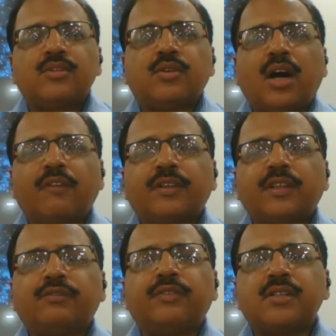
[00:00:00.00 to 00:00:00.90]
So
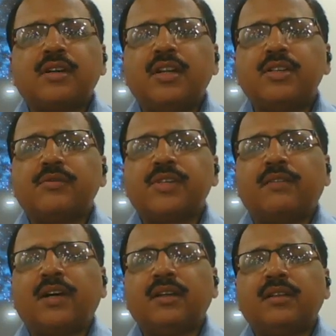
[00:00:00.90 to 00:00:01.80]
after the first release of
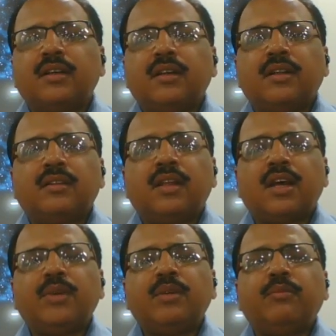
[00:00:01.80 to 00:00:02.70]
Java,
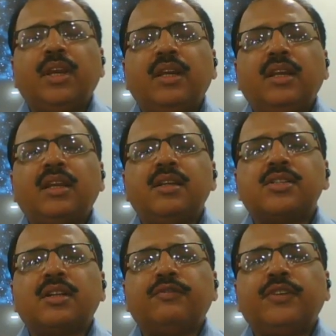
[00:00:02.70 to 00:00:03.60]
there have been many
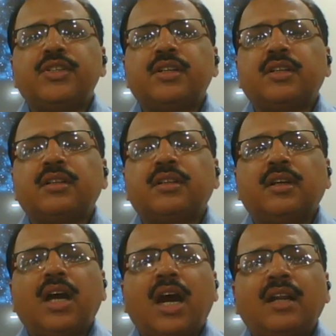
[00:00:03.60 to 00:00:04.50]
additional features
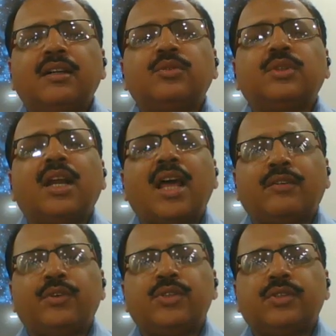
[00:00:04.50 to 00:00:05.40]
added to the
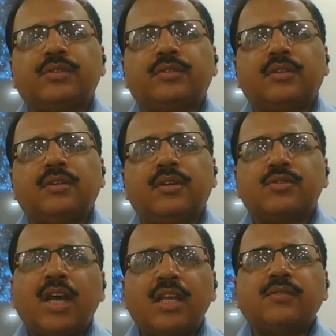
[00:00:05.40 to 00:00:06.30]
language.
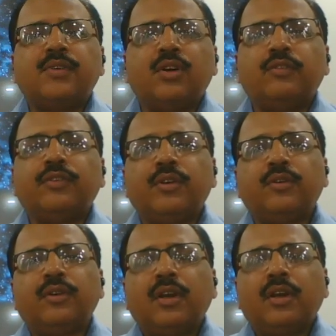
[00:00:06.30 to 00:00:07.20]
So as we know, if
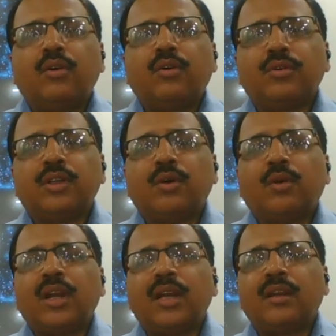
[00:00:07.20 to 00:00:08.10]
you go to the
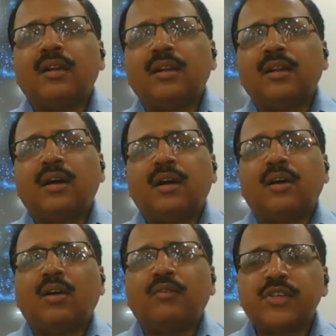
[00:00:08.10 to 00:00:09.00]
Oracle
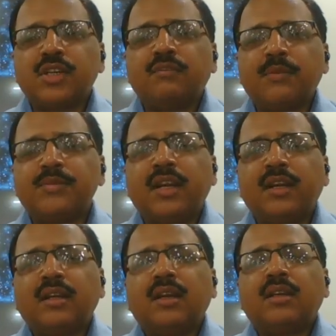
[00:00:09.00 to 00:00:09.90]
official
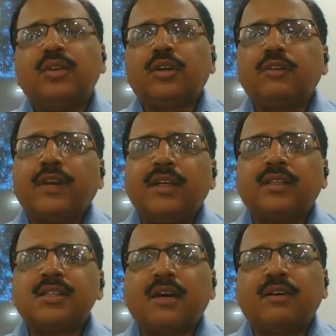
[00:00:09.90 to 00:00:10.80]
website, you can
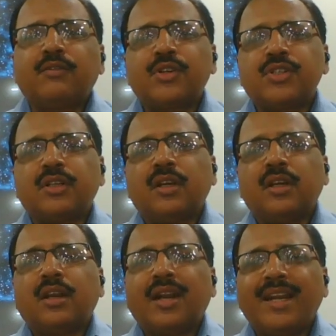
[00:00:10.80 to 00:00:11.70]
find the Java version
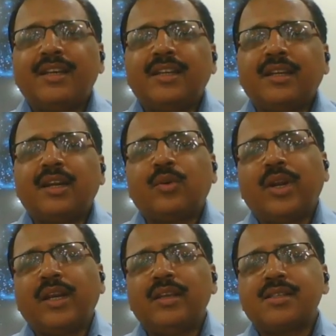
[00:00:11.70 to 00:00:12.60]
19 and
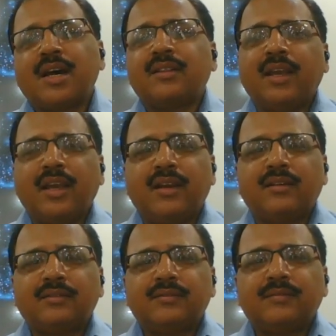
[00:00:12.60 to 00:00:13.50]
20s are there.
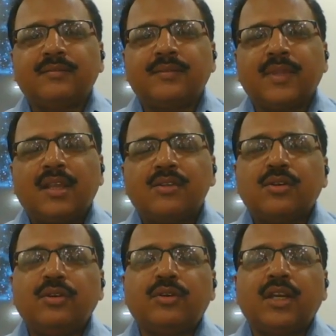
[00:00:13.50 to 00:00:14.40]

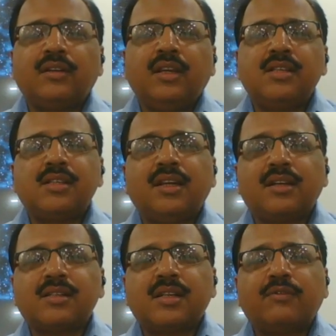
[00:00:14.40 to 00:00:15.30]
So you can easily
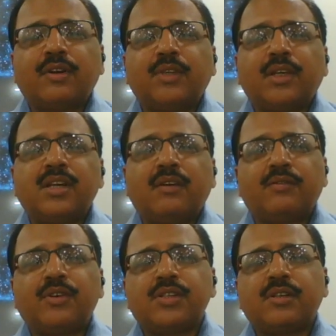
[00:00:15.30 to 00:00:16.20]
understand from the
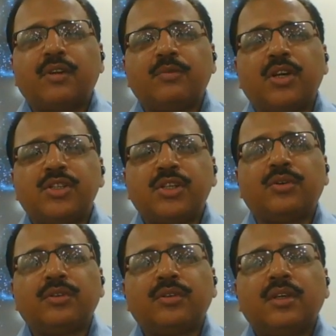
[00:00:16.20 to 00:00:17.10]
Java version
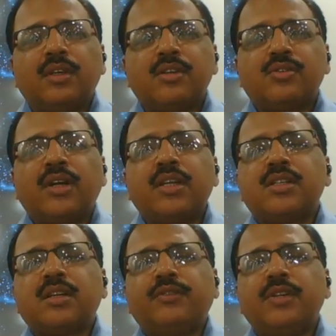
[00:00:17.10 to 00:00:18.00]
1.0. So
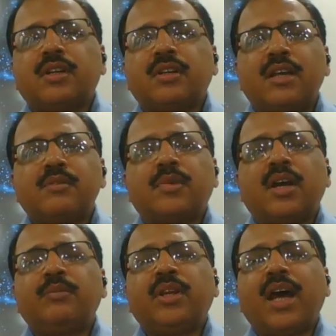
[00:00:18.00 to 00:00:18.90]
additional features
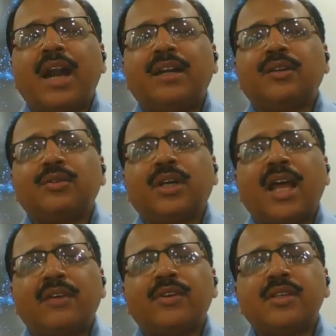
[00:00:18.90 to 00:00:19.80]
have been added to
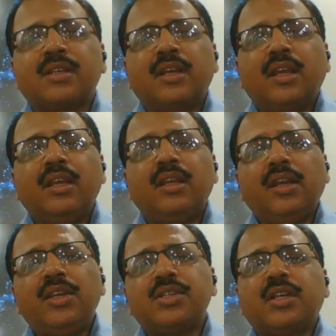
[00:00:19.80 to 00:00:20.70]
the language
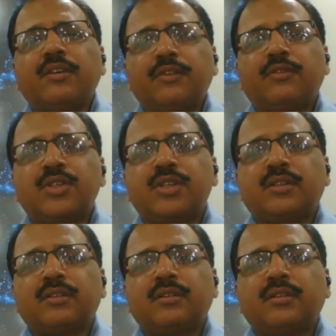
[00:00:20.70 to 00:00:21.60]
in each and every version.